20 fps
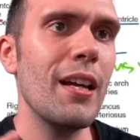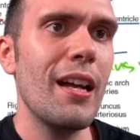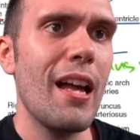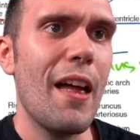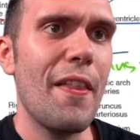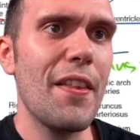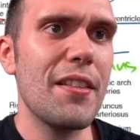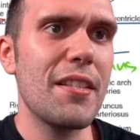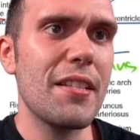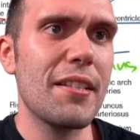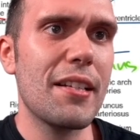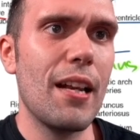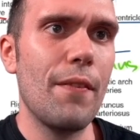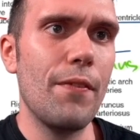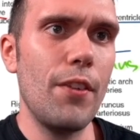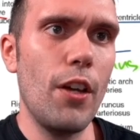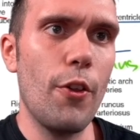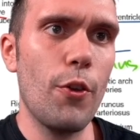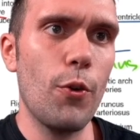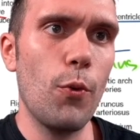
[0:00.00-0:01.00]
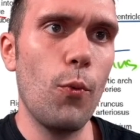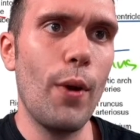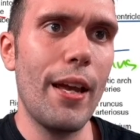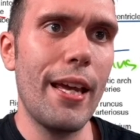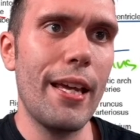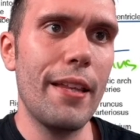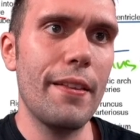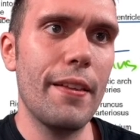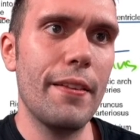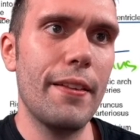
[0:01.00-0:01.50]
And this is kind of the other
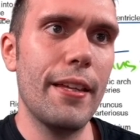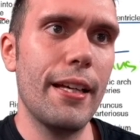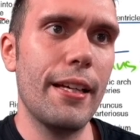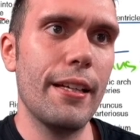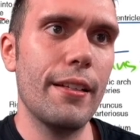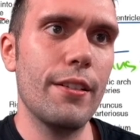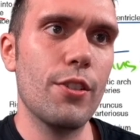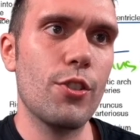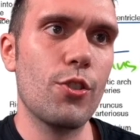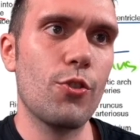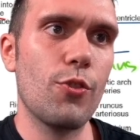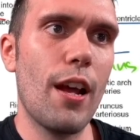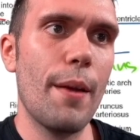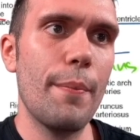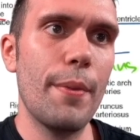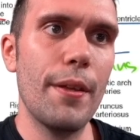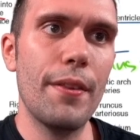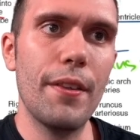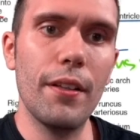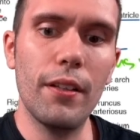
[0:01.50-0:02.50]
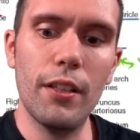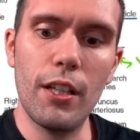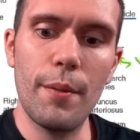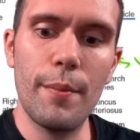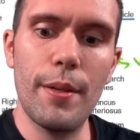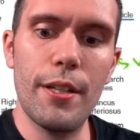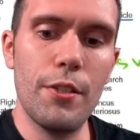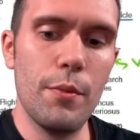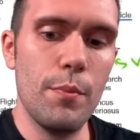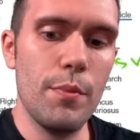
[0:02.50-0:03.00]
way that they can describe it, the
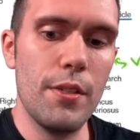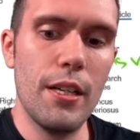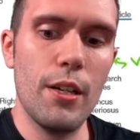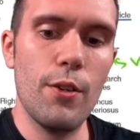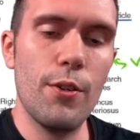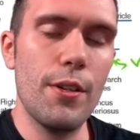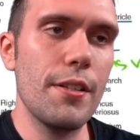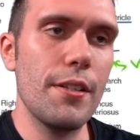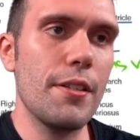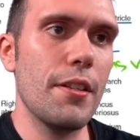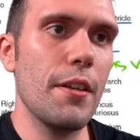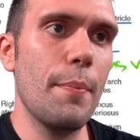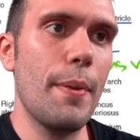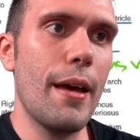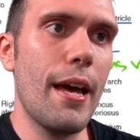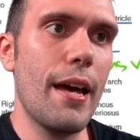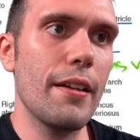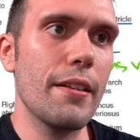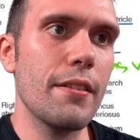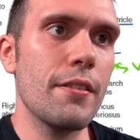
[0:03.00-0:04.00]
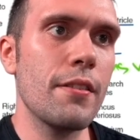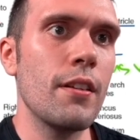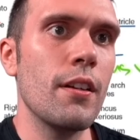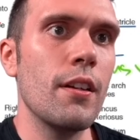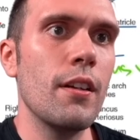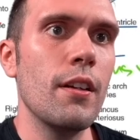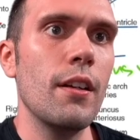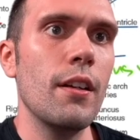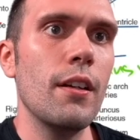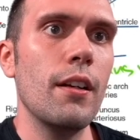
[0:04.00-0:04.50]
ligamentum teres hepatis
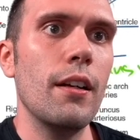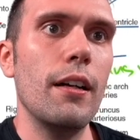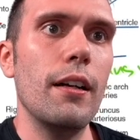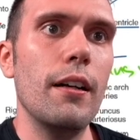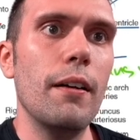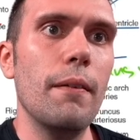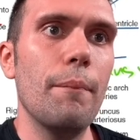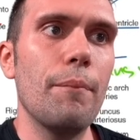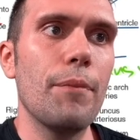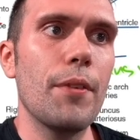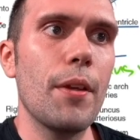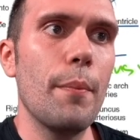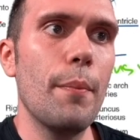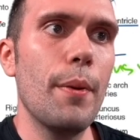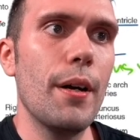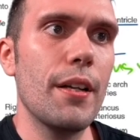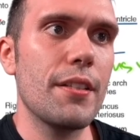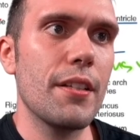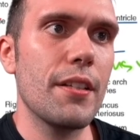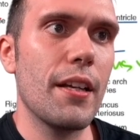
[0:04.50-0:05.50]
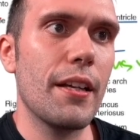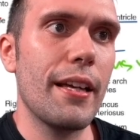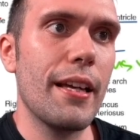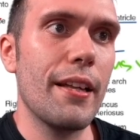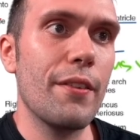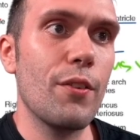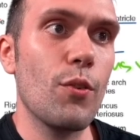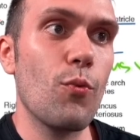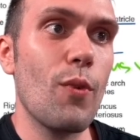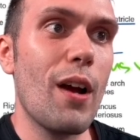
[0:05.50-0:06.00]
um, but
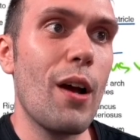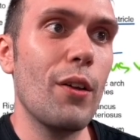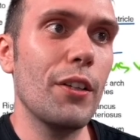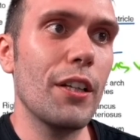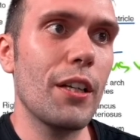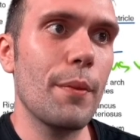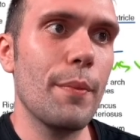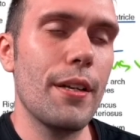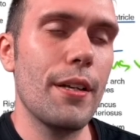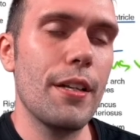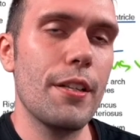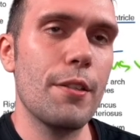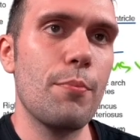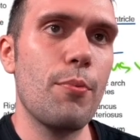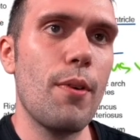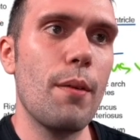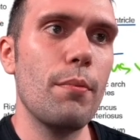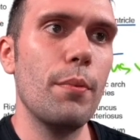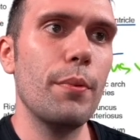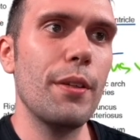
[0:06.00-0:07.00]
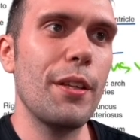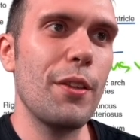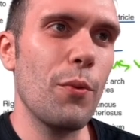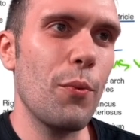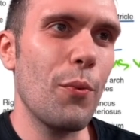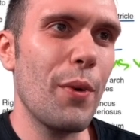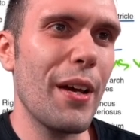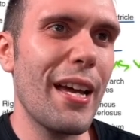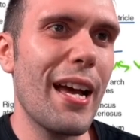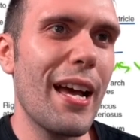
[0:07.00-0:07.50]
again, the round ligament is probably the
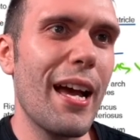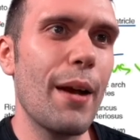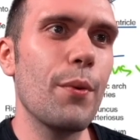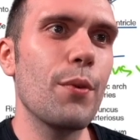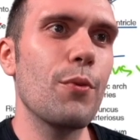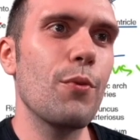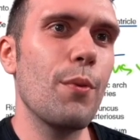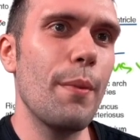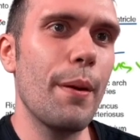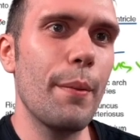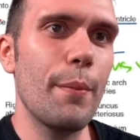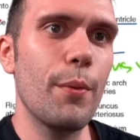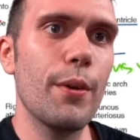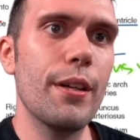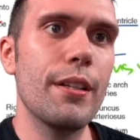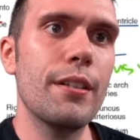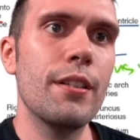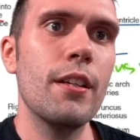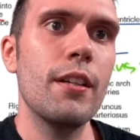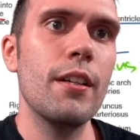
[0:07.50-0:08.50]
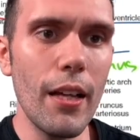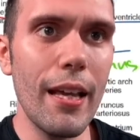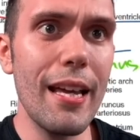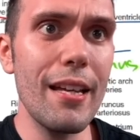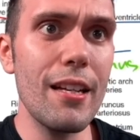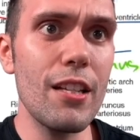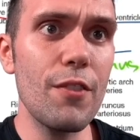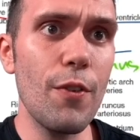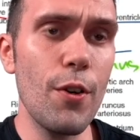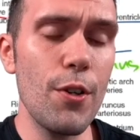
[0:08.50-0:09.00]
way I would remember it.
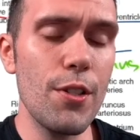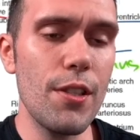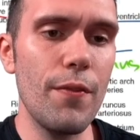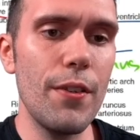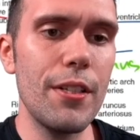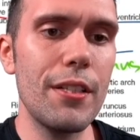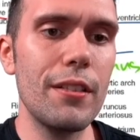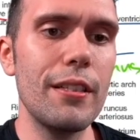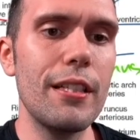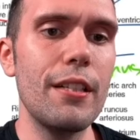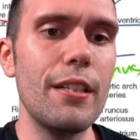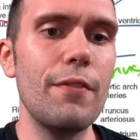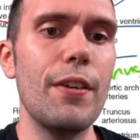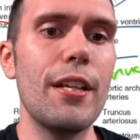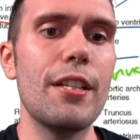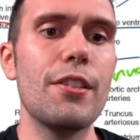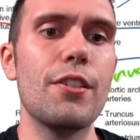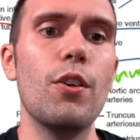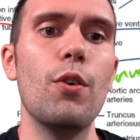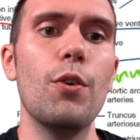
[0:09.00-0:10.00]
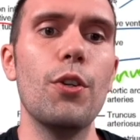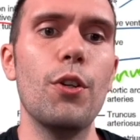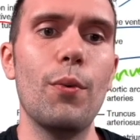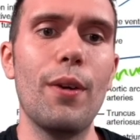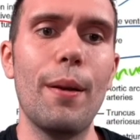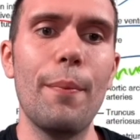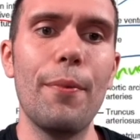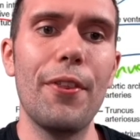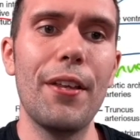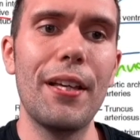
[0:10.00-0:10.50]
And as far as the vitelline veins go, you know,
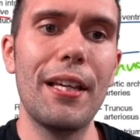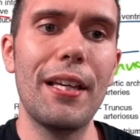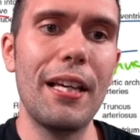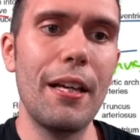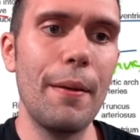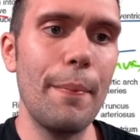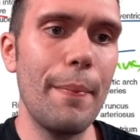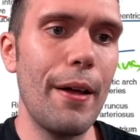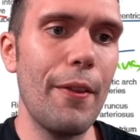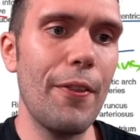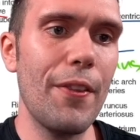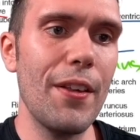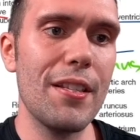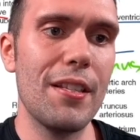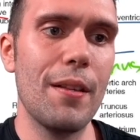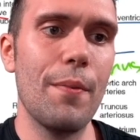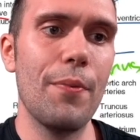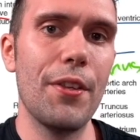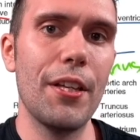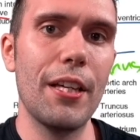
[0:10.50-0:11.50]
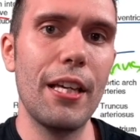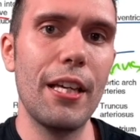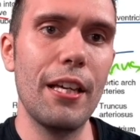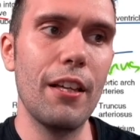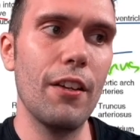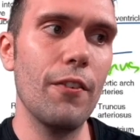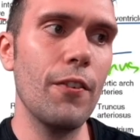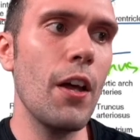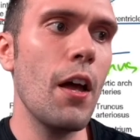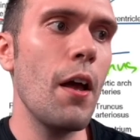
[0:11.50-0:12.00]
when I'm thinking about this, I'm thinking
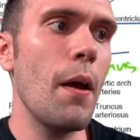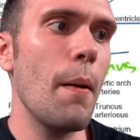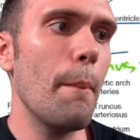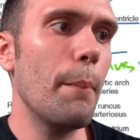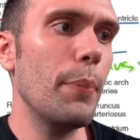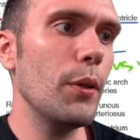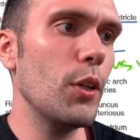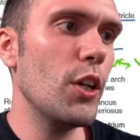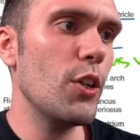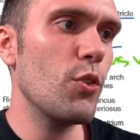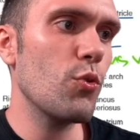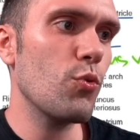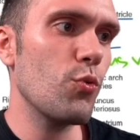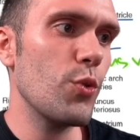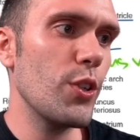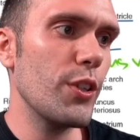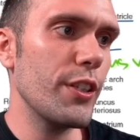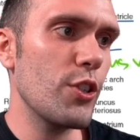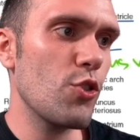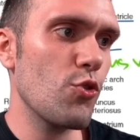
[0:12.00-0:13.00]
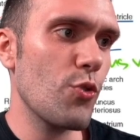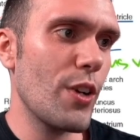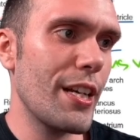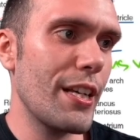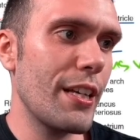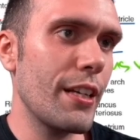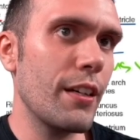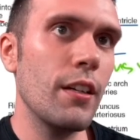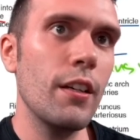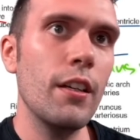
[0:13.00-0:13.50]
of blood really
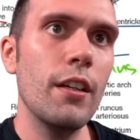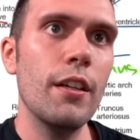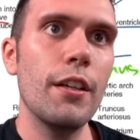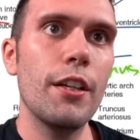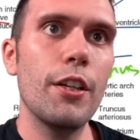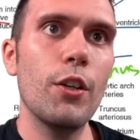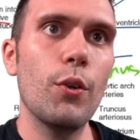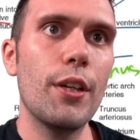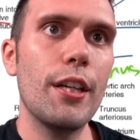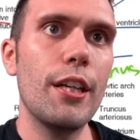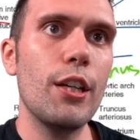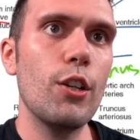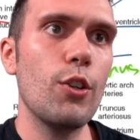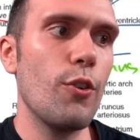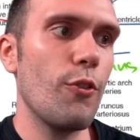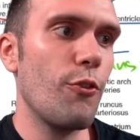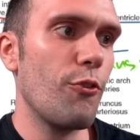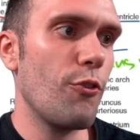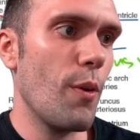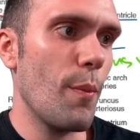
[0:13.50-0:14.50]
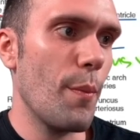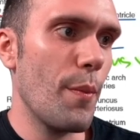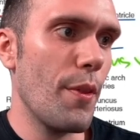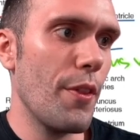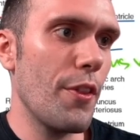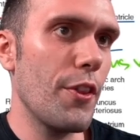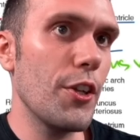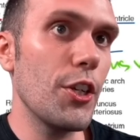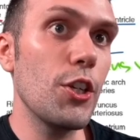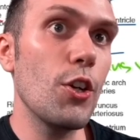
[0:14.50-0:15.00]
draining, you know, here from
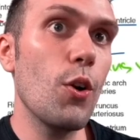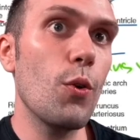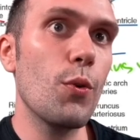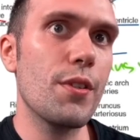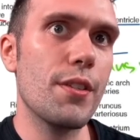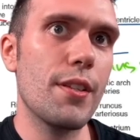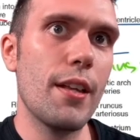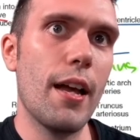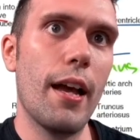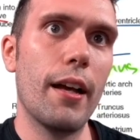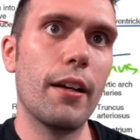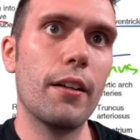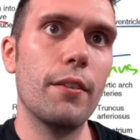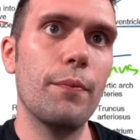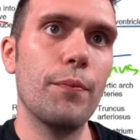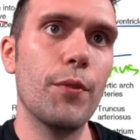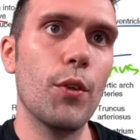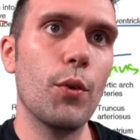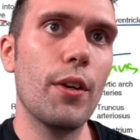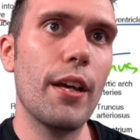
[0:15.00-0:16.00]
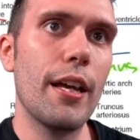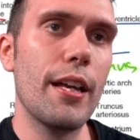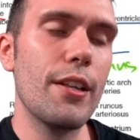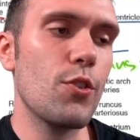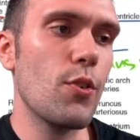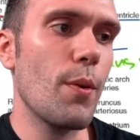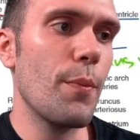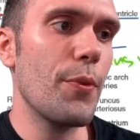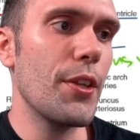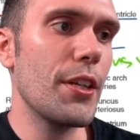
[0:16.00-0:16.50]
the yolk sac. Okay,
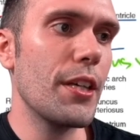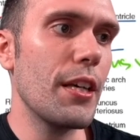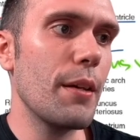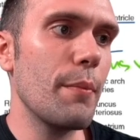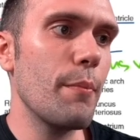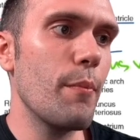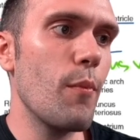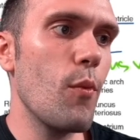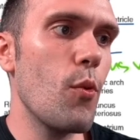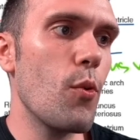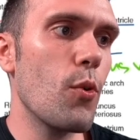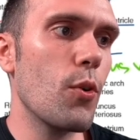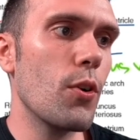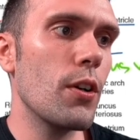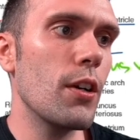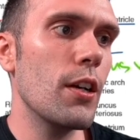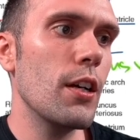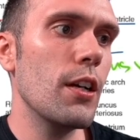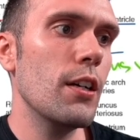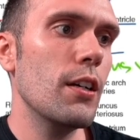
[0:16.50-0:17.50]
so I'm thinking more.